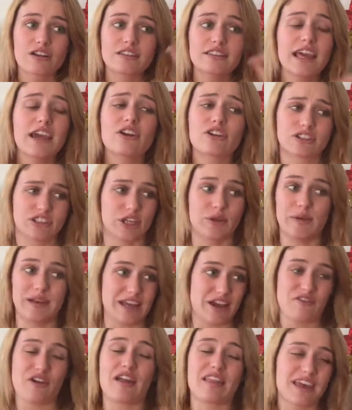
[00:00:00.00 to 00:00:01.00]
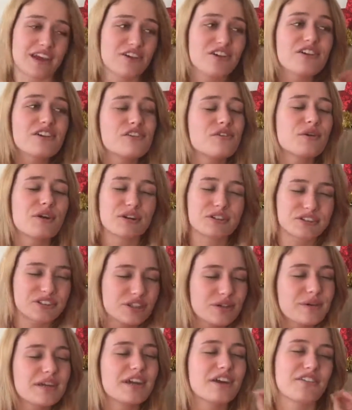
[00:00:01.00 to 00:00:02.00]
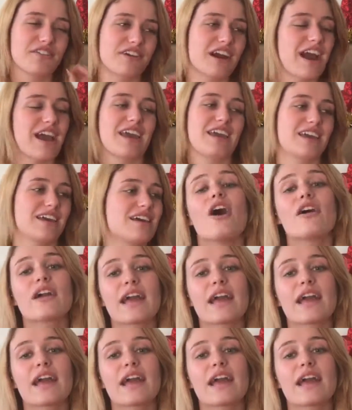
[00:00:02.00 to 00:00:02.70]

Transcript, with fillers: they're doing it right. Like girl, you are doing it right.